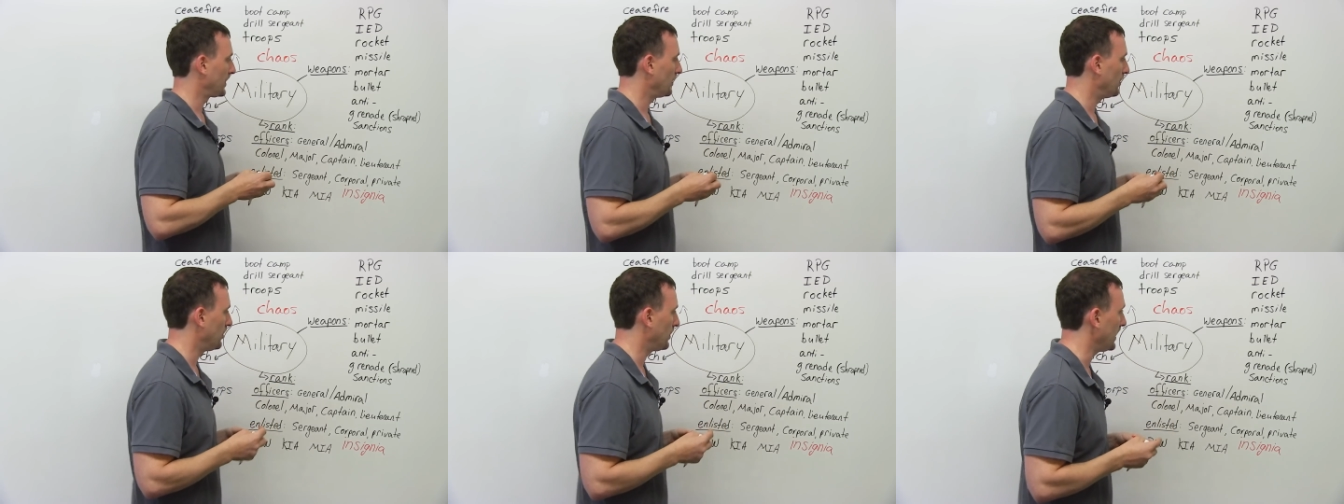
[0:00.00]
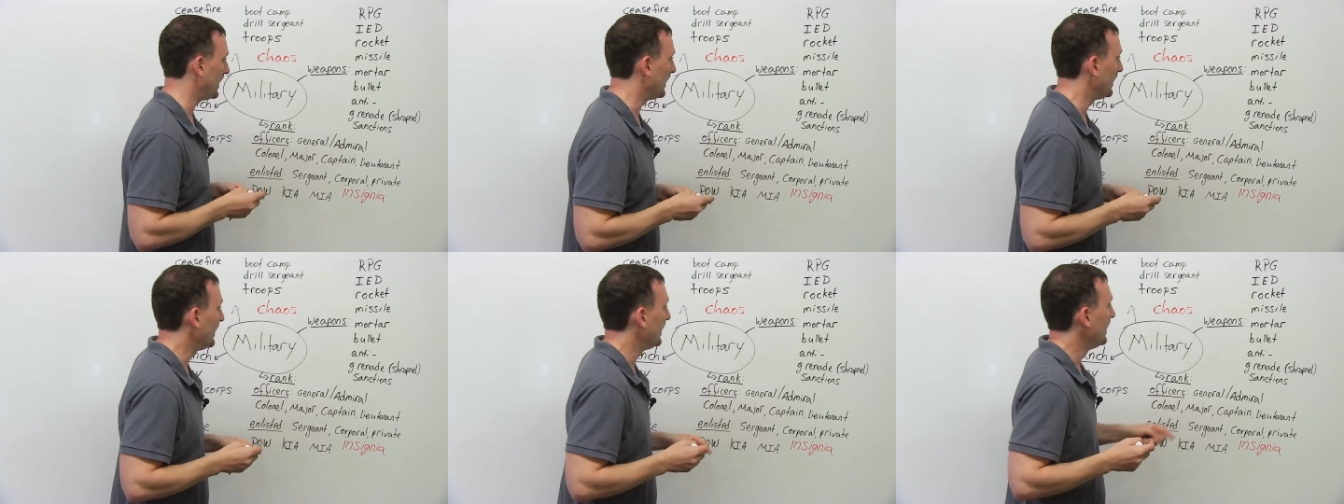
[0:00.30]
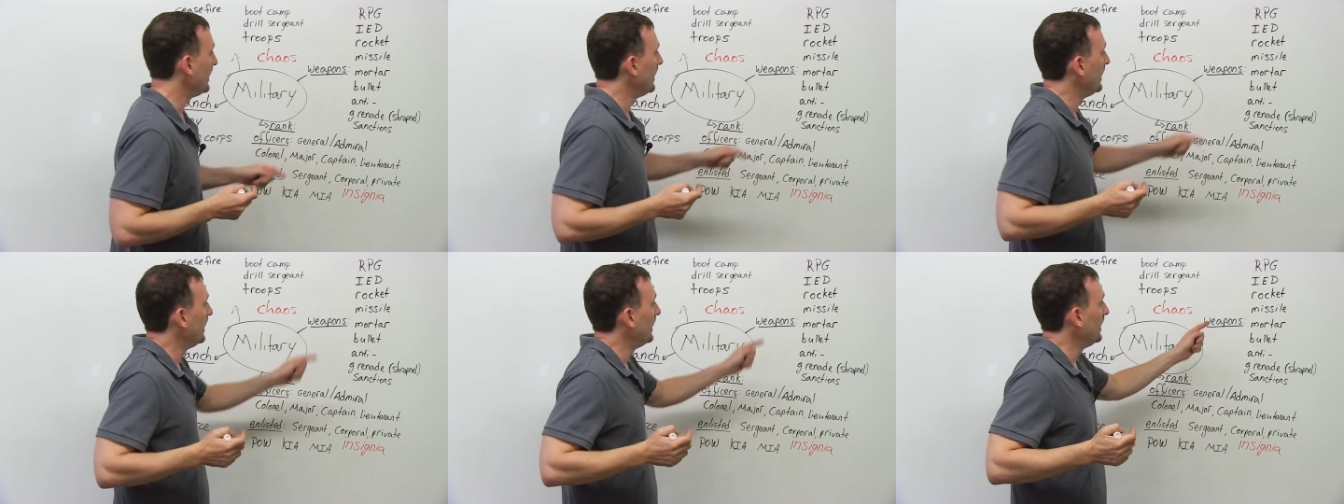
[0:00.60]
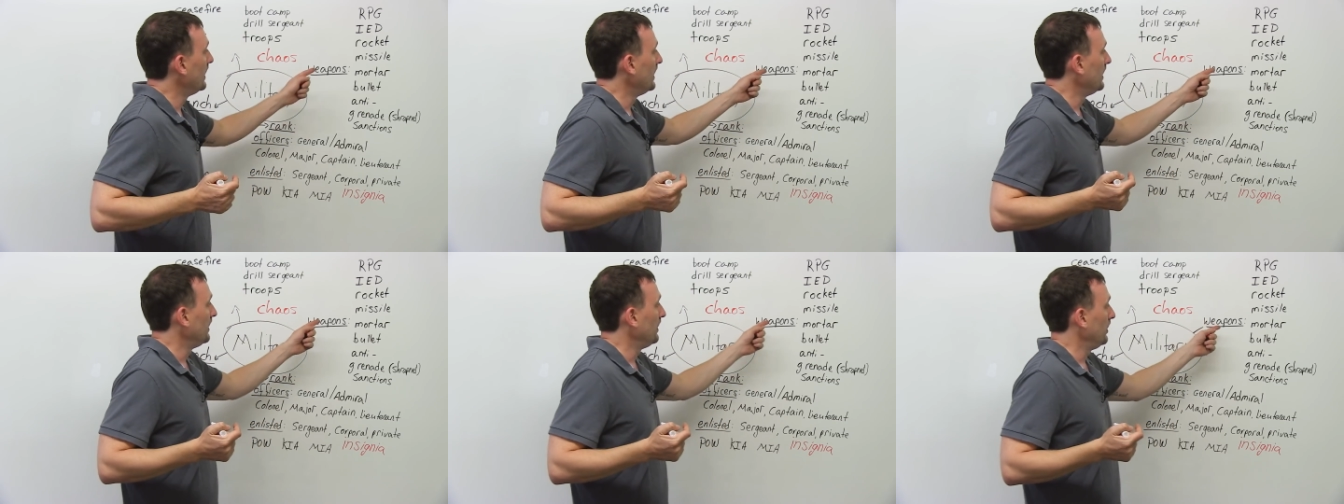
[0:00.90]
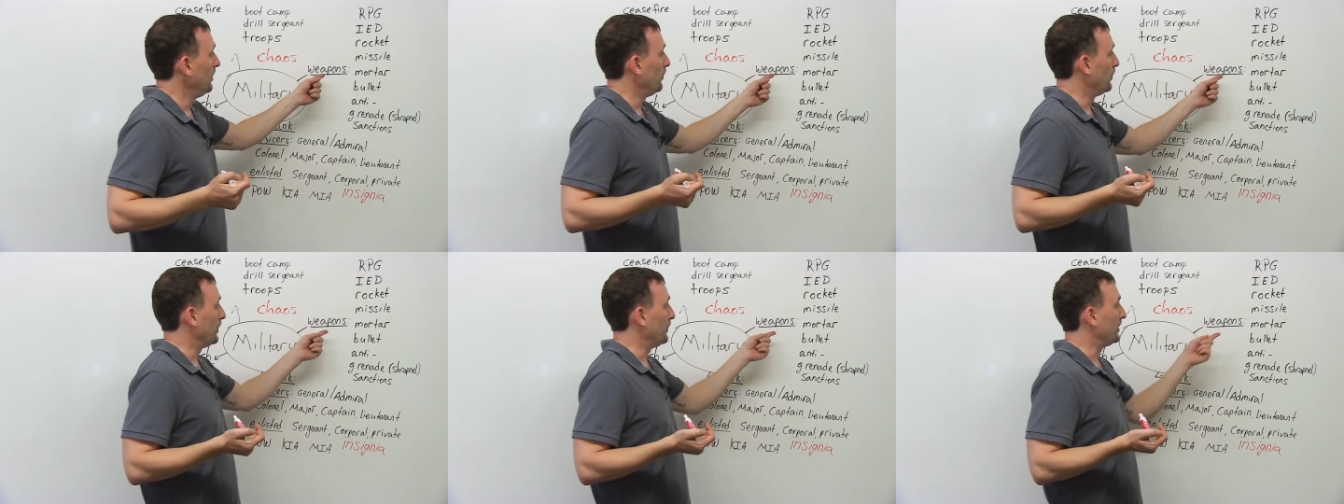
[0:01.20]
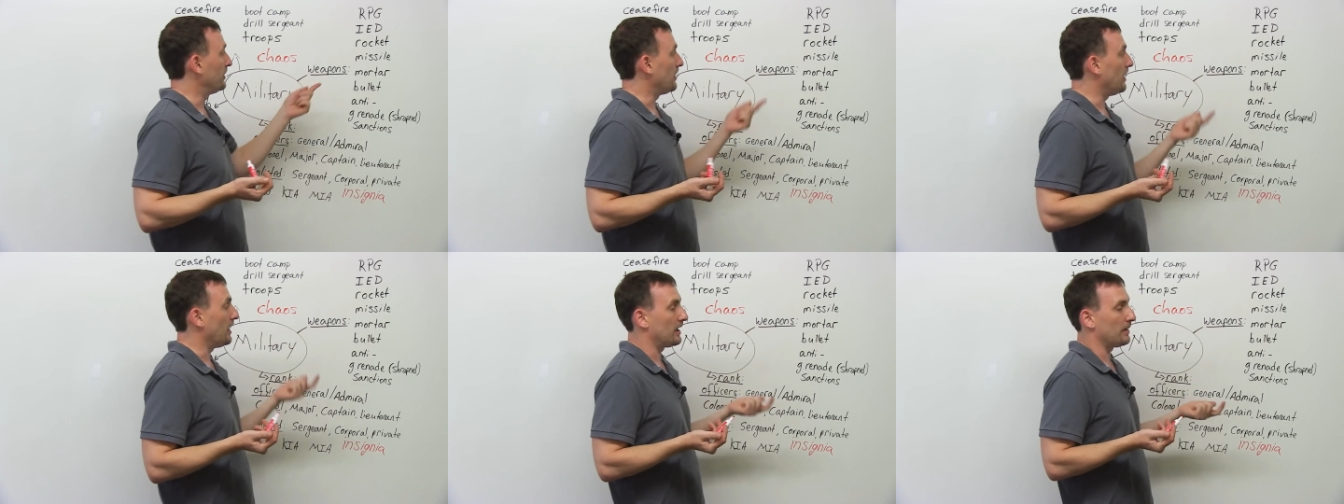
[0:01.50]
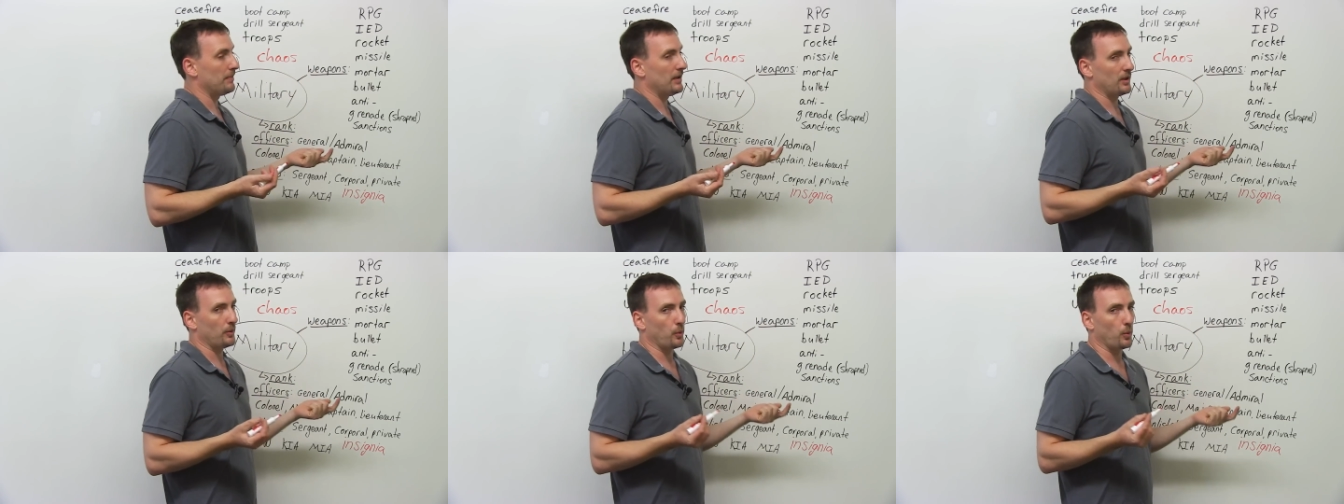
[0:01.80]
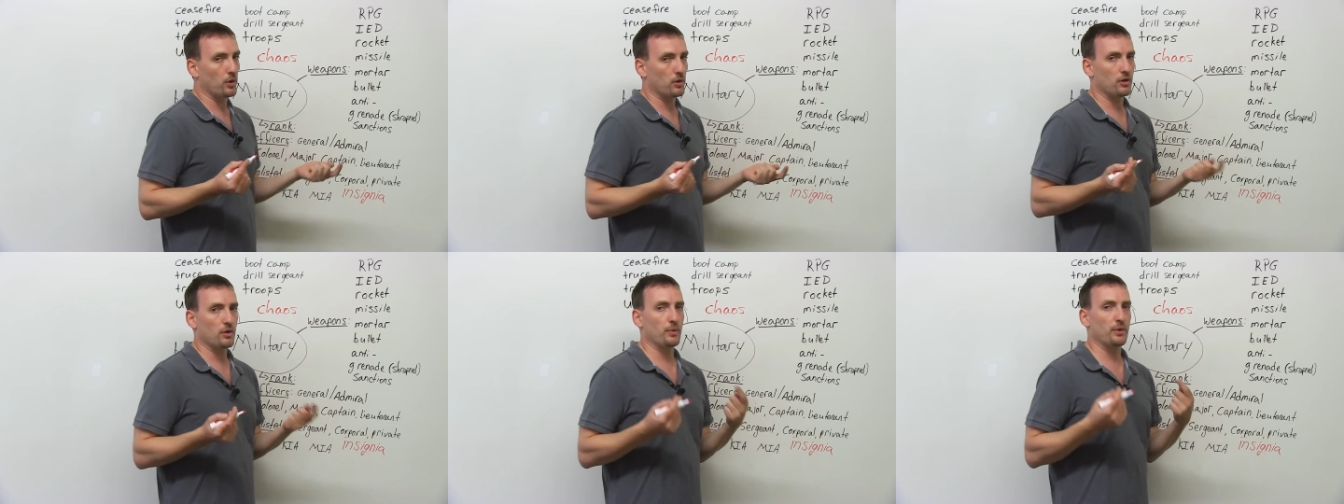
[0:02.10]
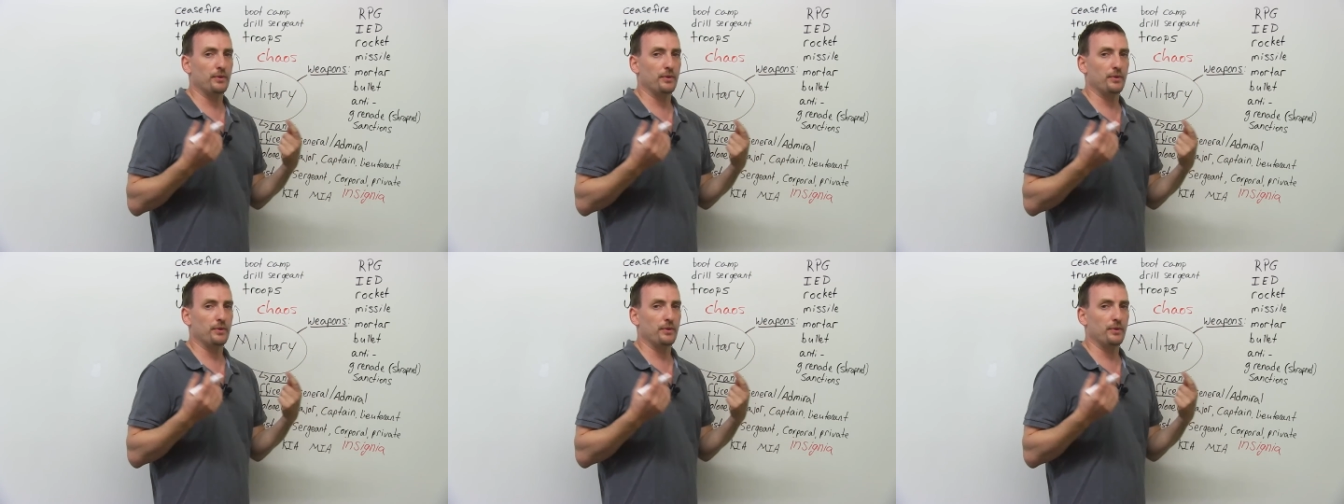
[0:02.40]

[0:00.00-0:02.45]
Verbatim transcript: Okay, when we talk about war,